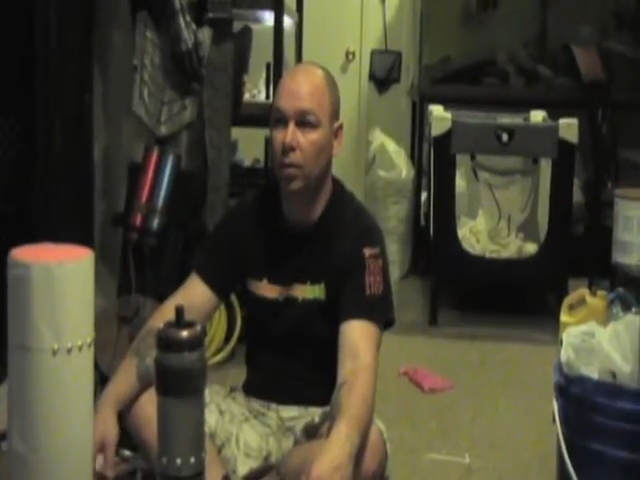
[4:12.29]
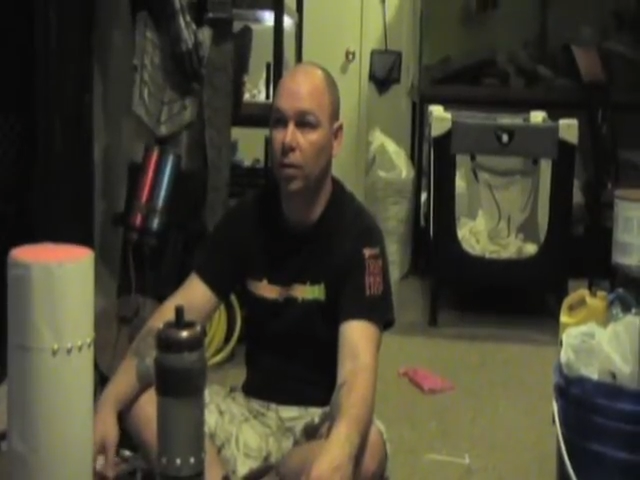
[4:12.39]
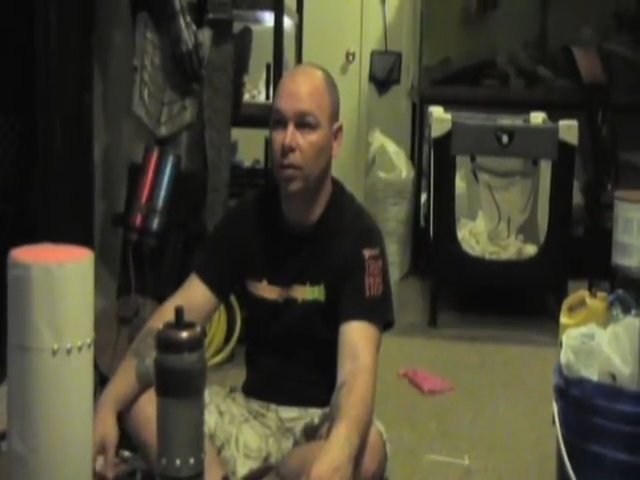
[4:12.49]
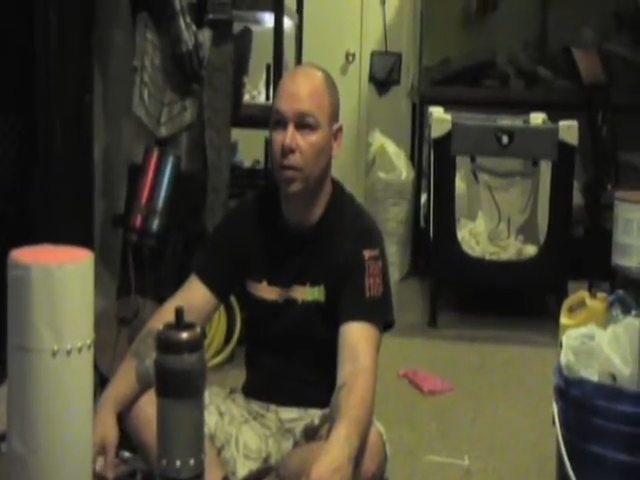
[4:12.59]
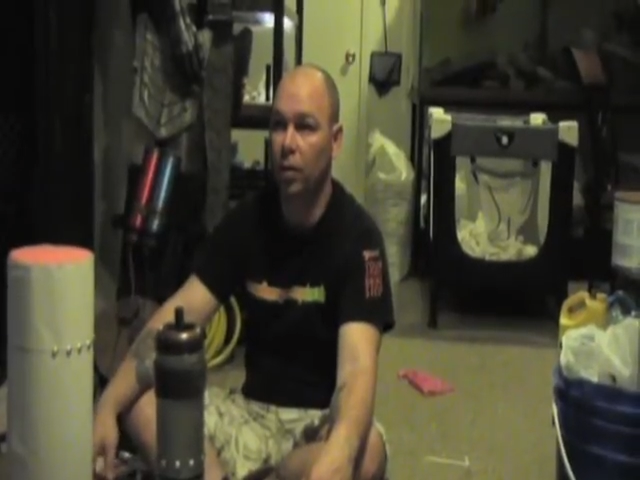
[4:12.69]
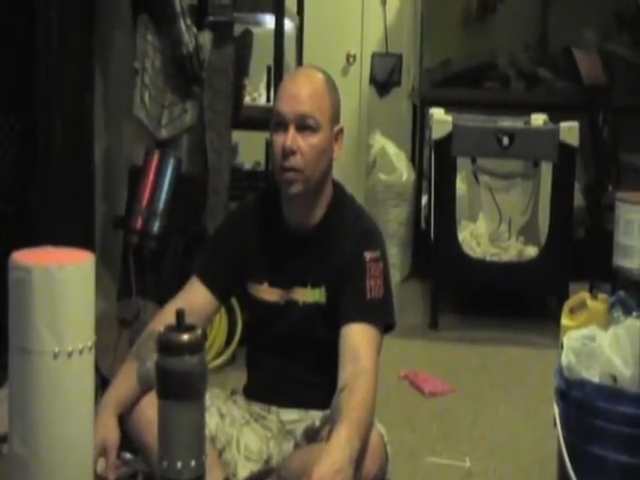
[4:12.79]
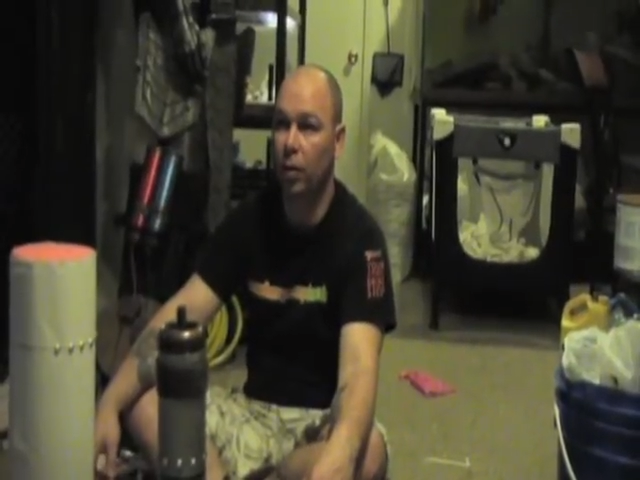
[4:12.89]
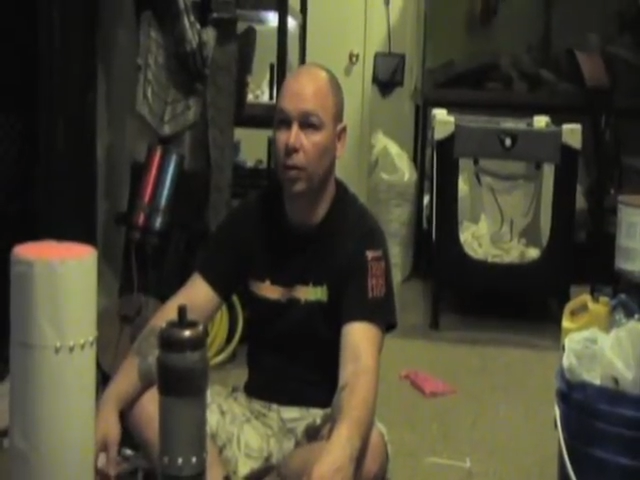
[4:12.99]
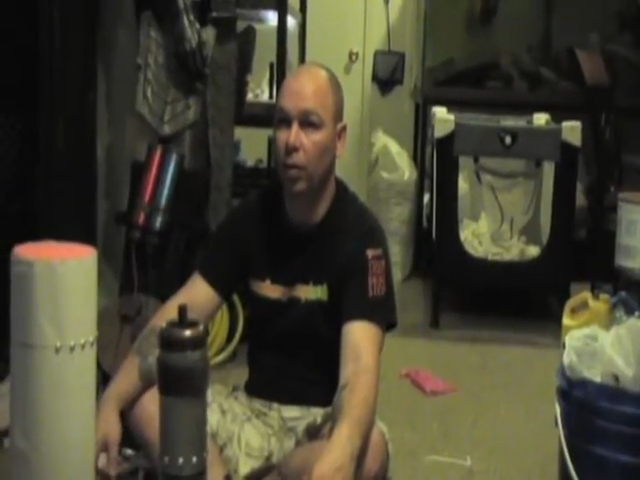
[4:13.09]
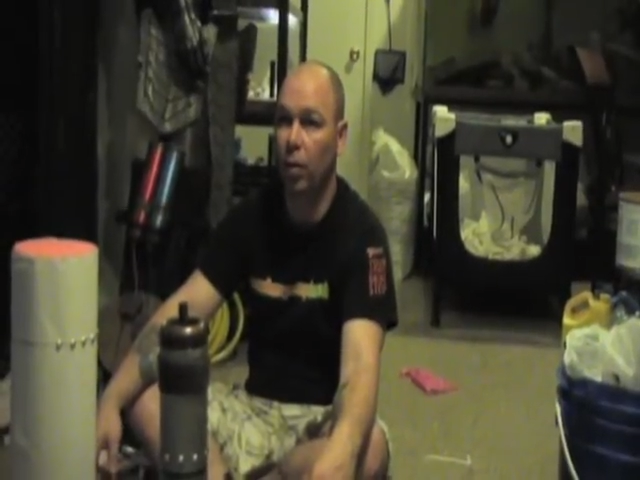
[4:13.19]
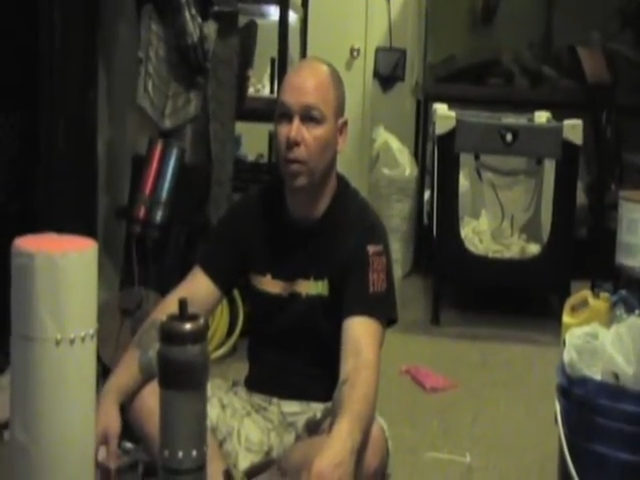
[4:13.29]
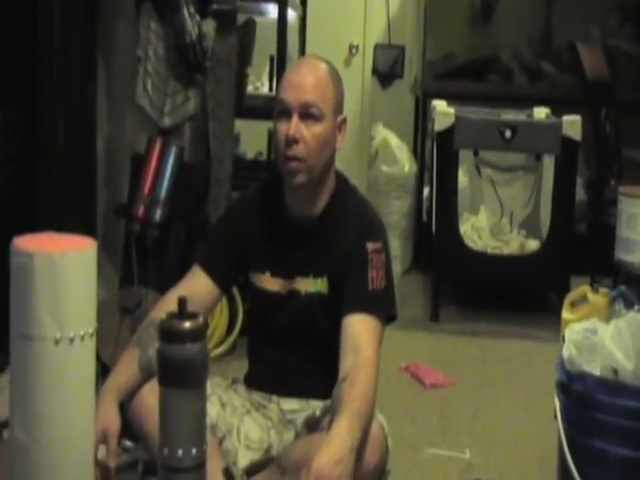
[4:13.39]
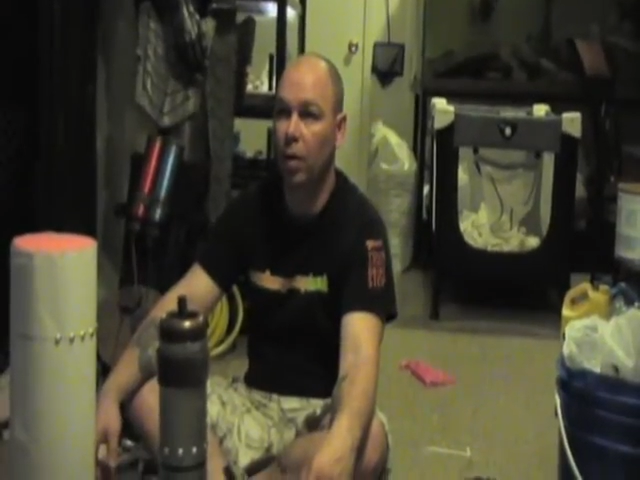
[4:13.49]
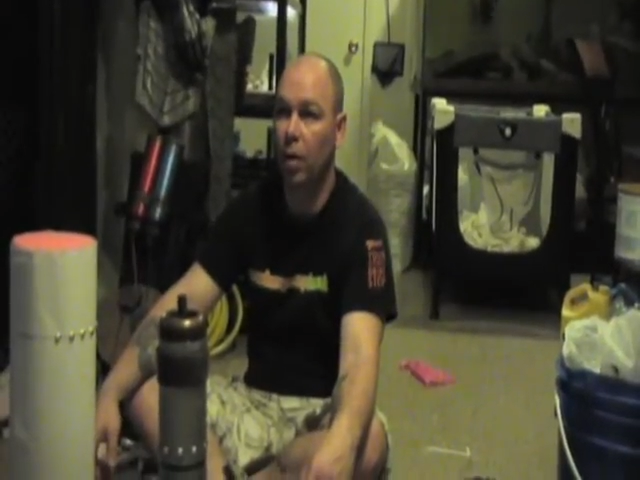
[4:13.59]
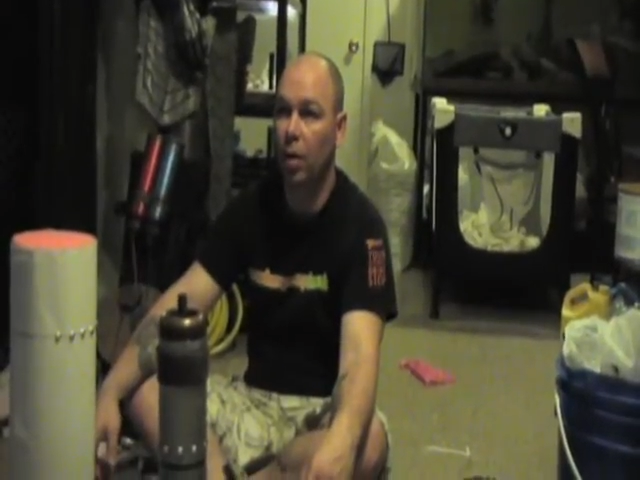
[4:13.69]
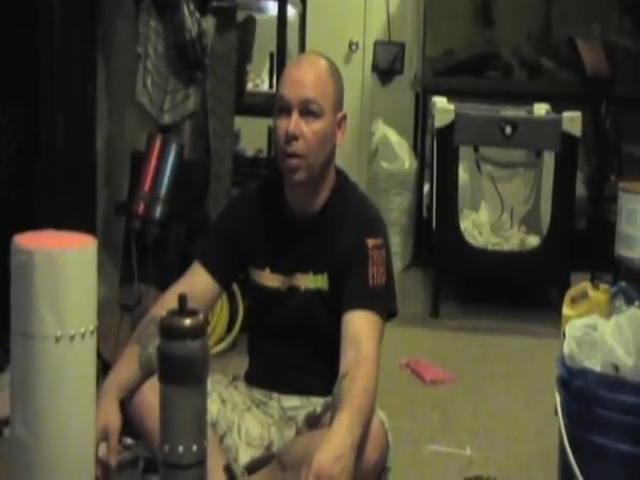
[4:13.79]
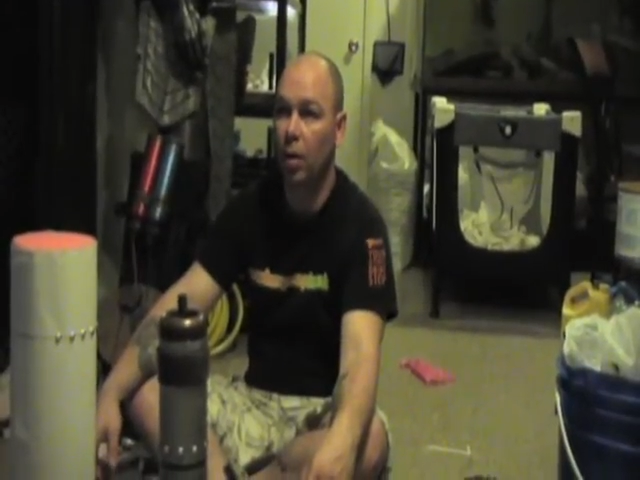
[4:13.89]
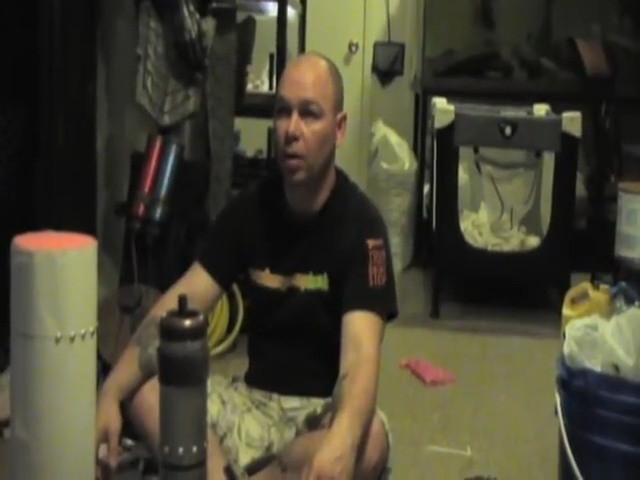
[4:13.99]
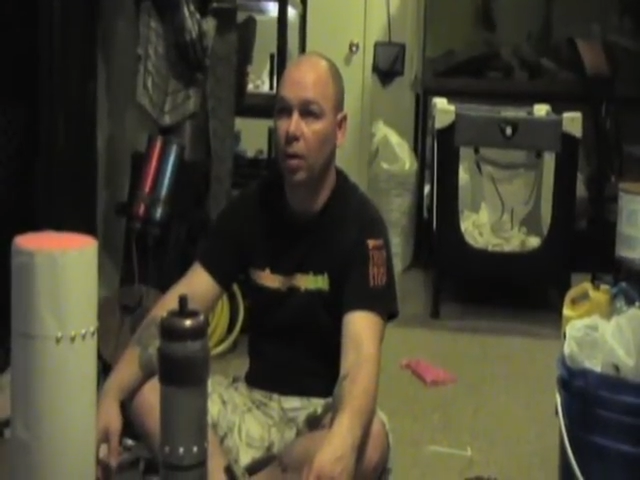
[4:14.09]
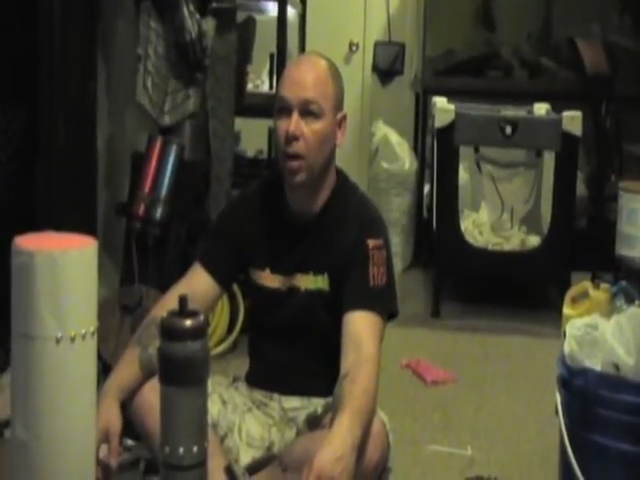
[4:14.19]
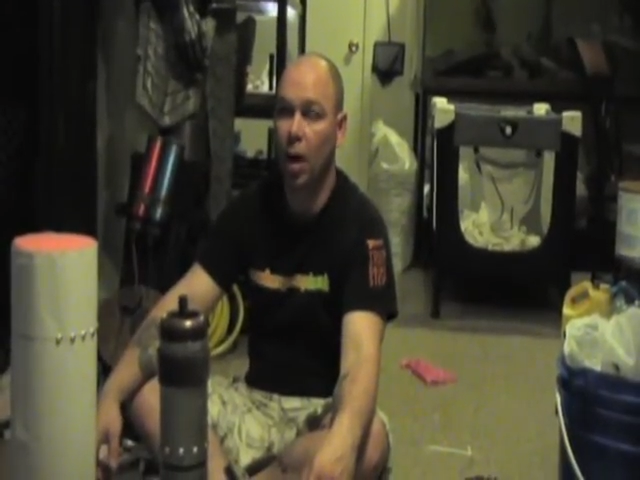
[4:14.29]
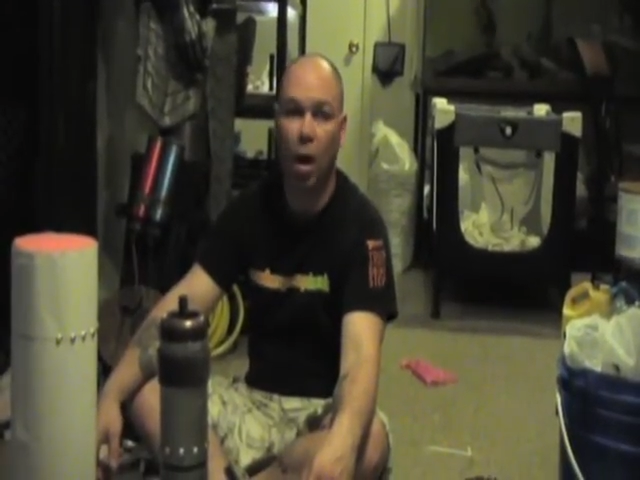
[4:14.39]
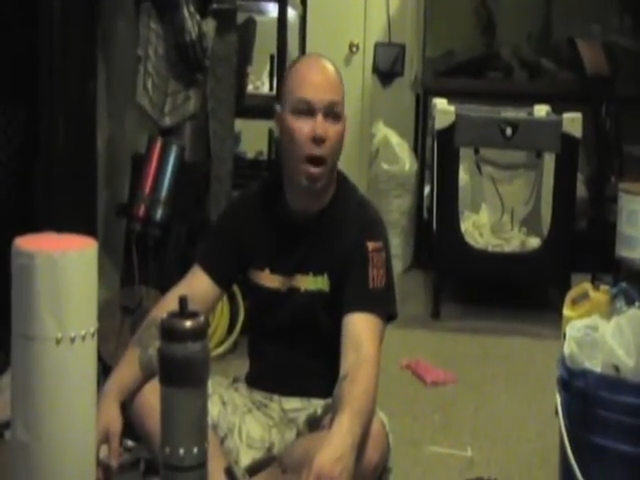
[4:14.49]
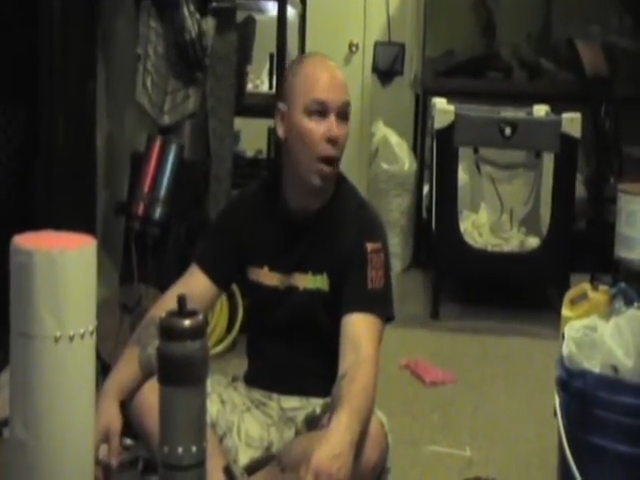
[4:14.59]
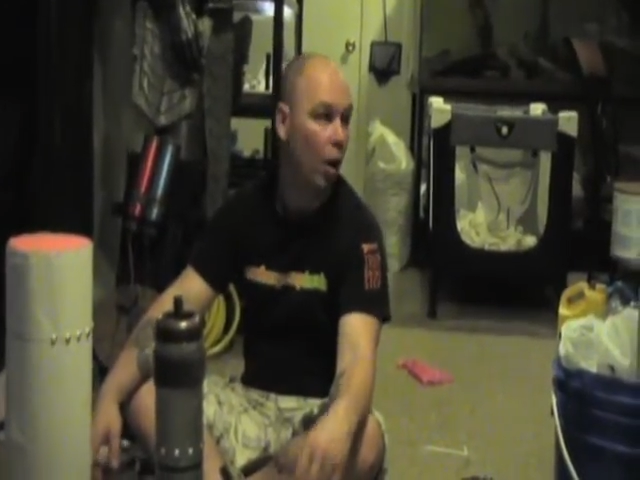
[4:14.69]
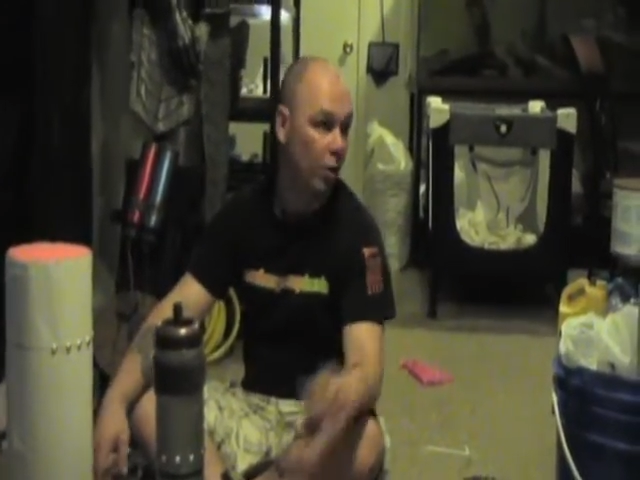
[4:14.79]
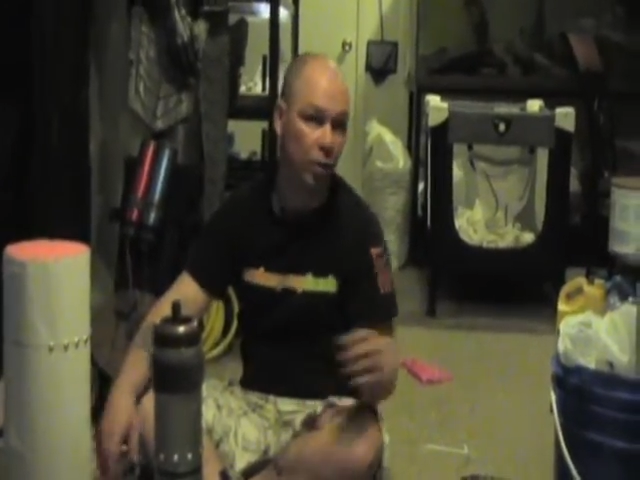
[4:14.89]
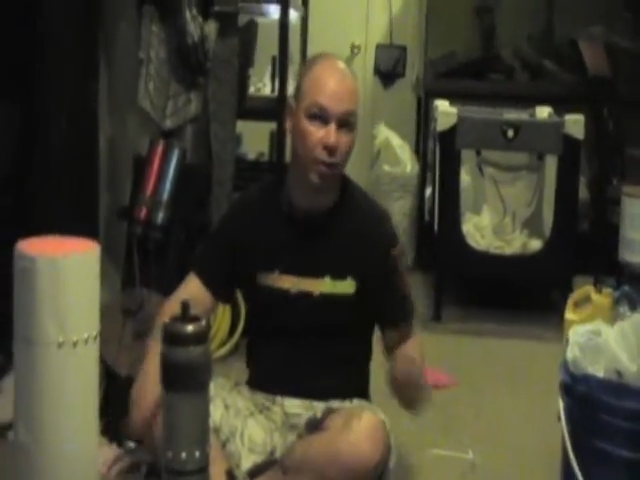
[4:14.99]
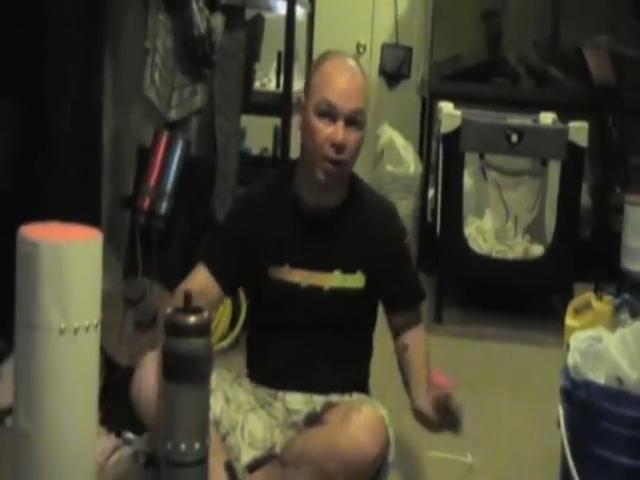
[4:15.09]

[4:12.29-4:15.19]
so on and so forth. I also